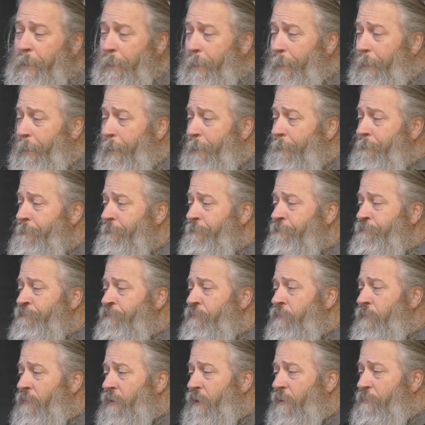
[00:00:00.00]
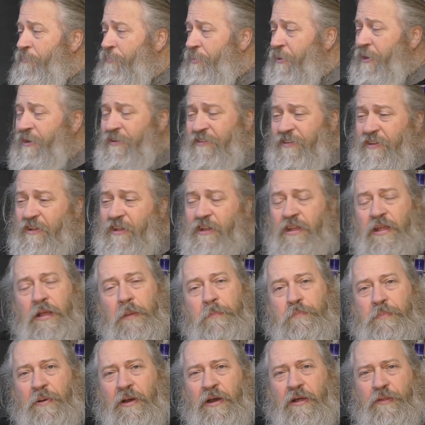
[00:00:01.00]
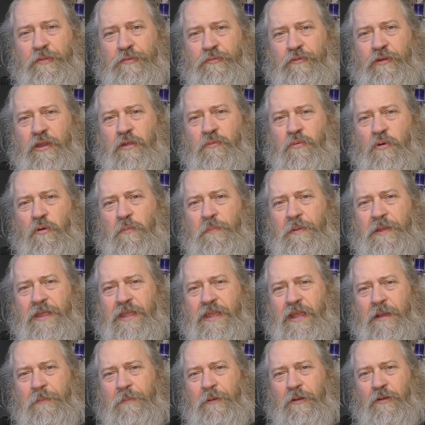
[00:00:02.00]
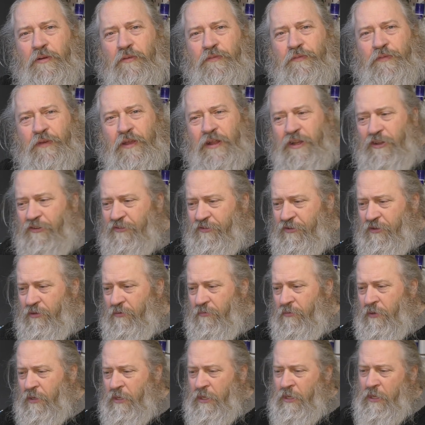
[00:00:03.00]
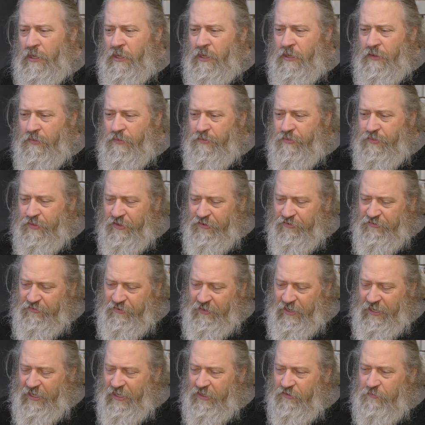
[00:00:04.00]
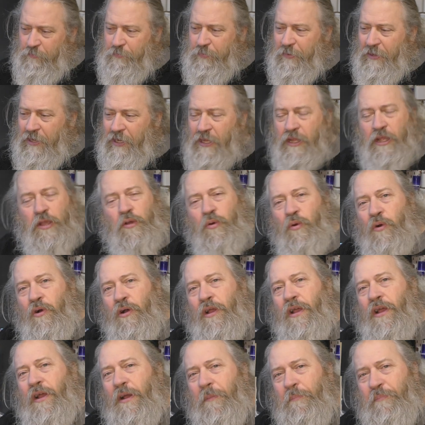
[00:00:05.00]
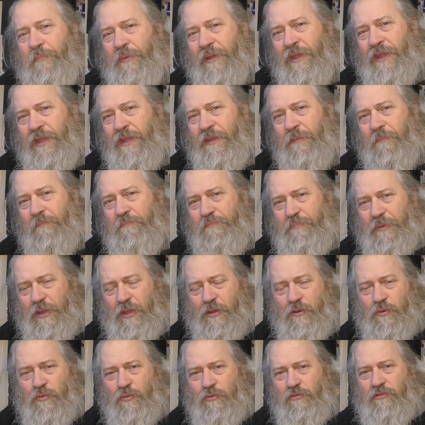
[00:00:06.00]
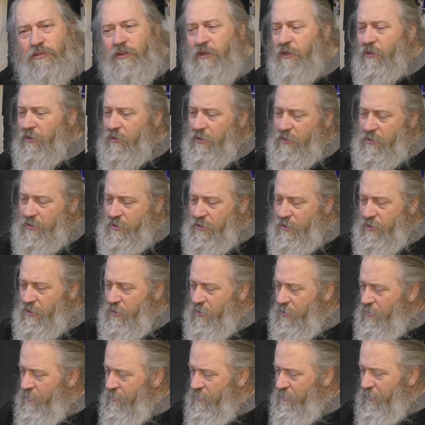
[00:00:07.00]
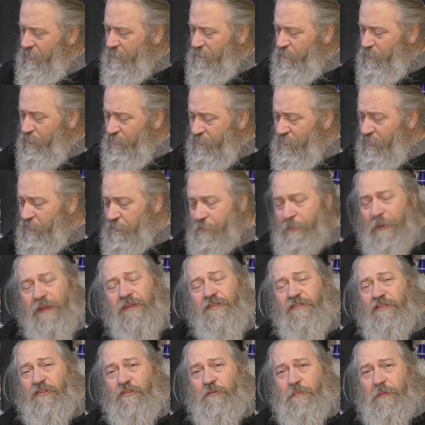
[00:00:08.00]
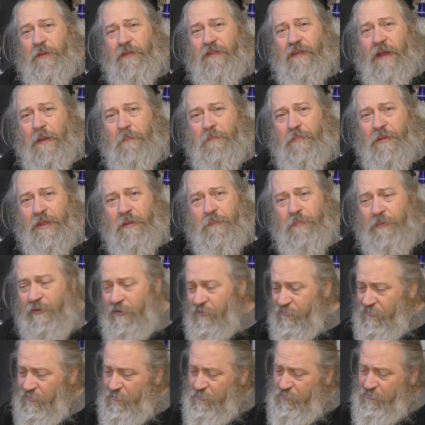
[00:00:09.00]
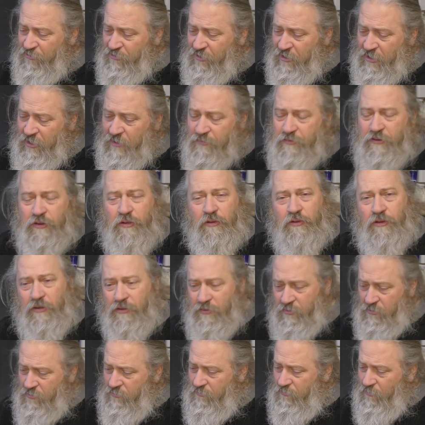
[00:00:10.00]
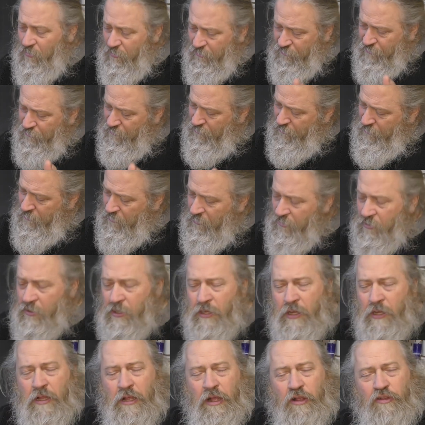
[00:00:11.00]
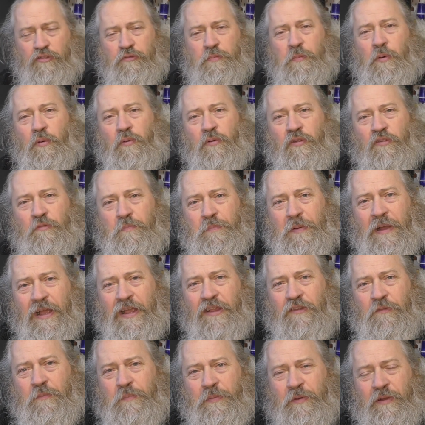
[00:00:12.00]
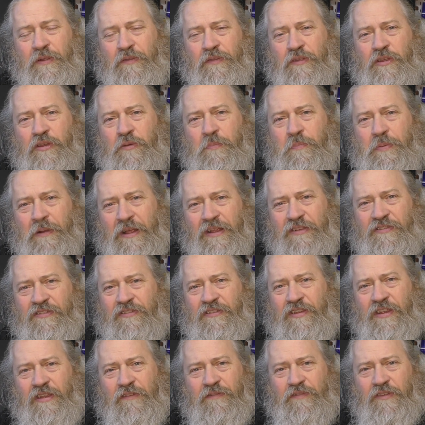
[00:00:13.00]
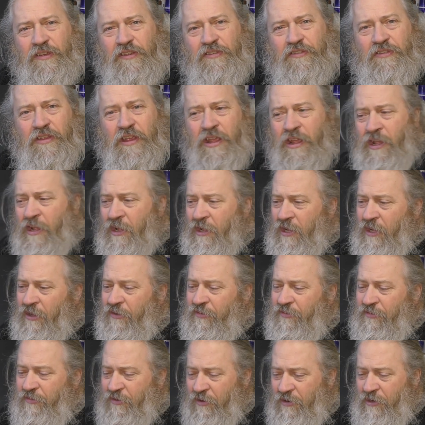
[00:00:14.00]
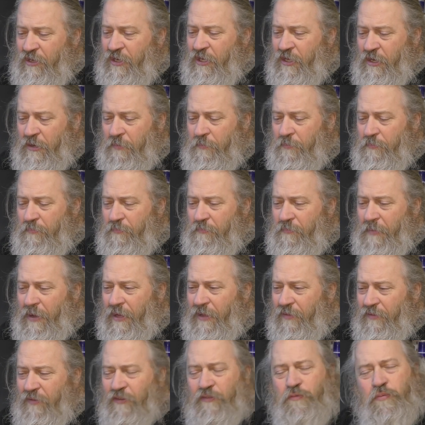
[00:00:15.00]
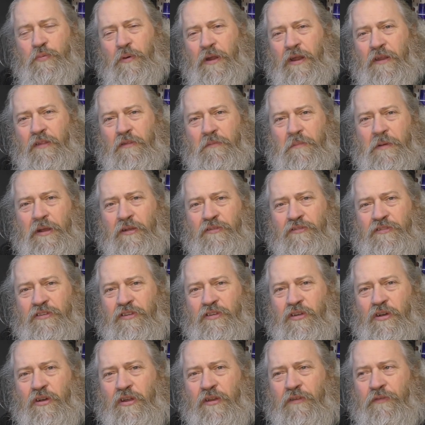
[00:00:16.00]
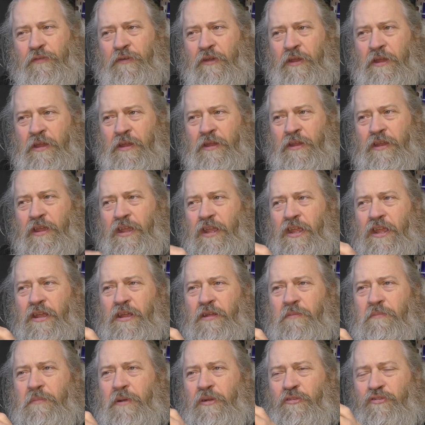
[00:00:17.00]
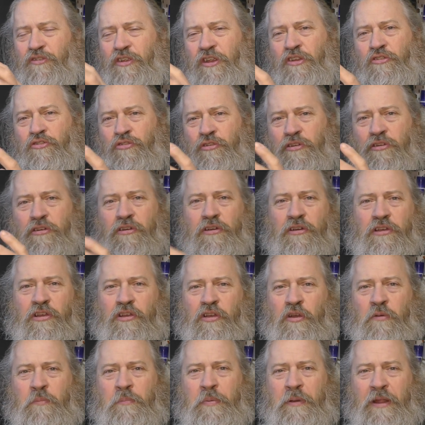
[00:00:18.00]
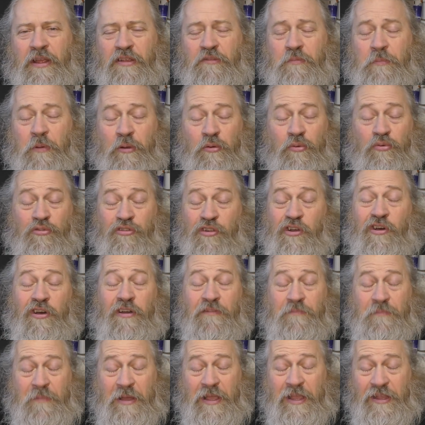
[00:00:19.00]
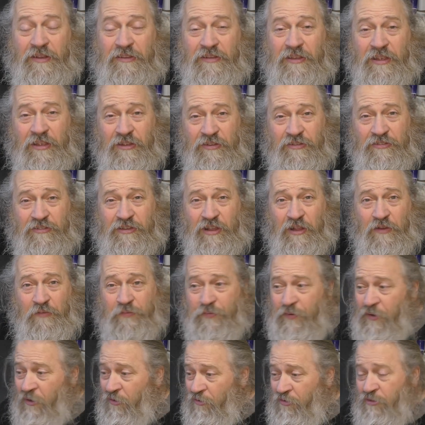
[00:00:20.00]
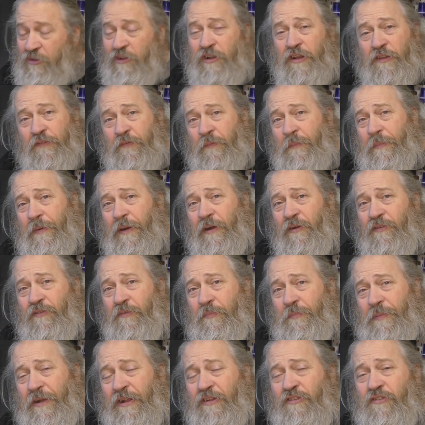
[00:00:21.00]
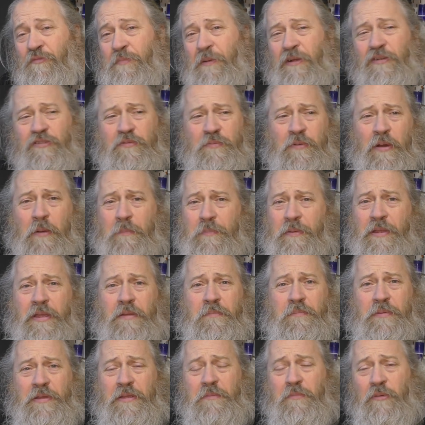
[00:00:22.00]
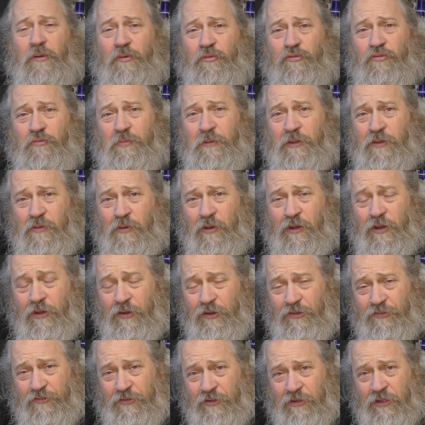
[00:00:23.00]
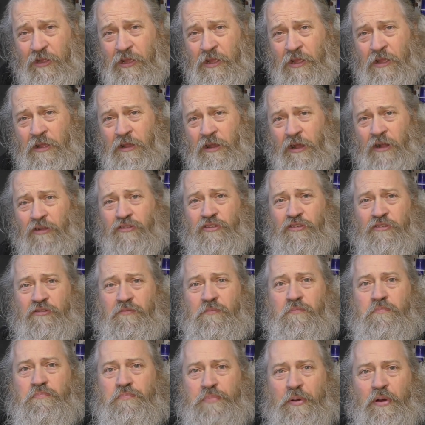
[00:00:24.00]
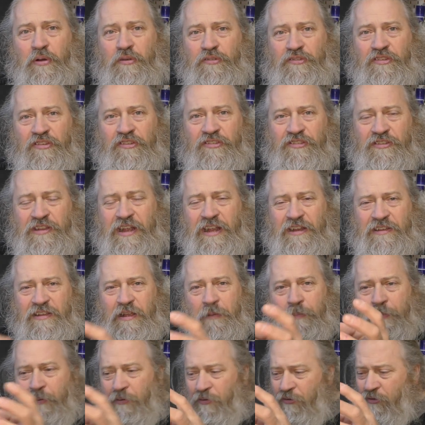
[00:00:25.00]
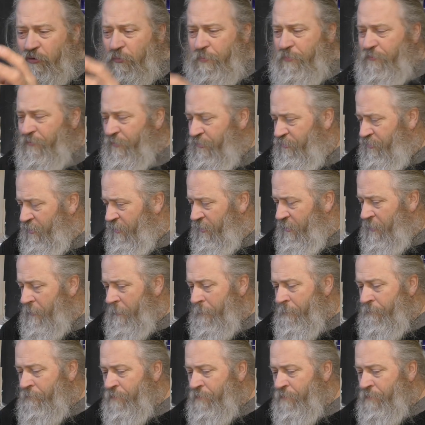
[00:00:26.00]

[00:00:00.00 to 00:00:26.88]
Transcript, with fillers: Um, but part three will be coming along fairly soon. This has been quite a big build. Uh, I wasn't expected to be that big because it was still only on a, well, it's on a, a smallish base, but the complexity of this is certainly going to make this one of the most kind of in most intricate and complex models that I've made so far, certainly for Burrows and Badgers. Most of my B&B models, to be quite honest, are, are just boxes stacked up on top of each other.